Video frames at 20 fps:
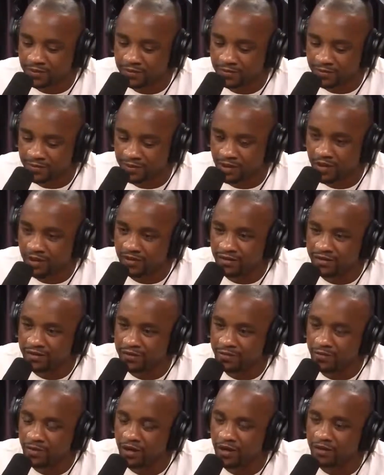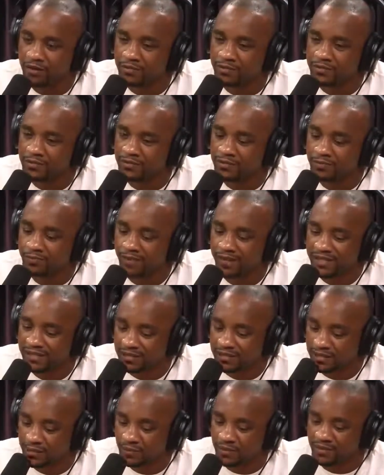with all these problems,
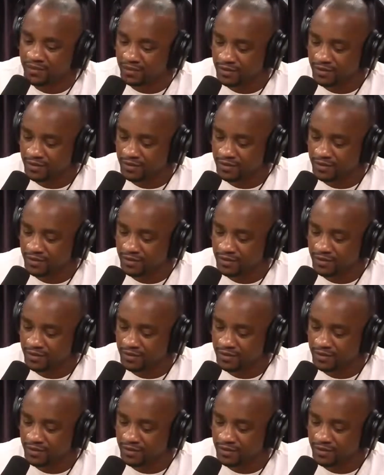especially with